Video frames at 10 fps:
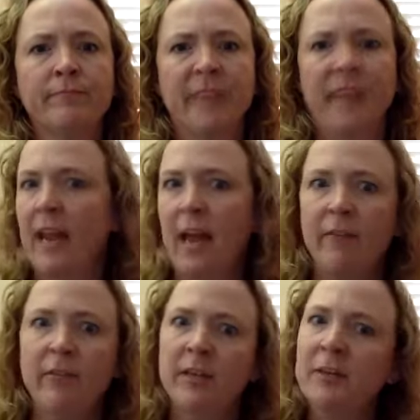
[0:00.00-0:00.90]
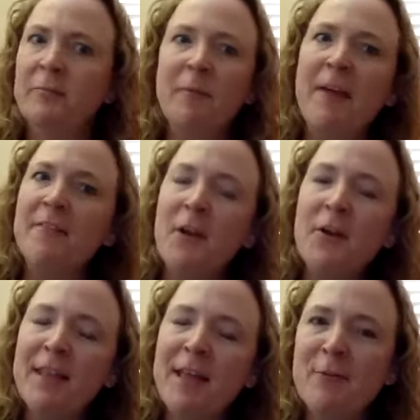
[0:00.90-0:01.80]
And I haven't
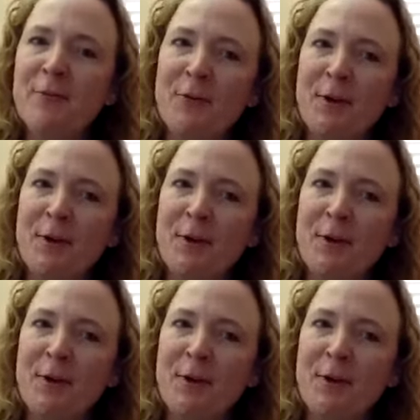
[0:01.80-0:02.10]
heard that before.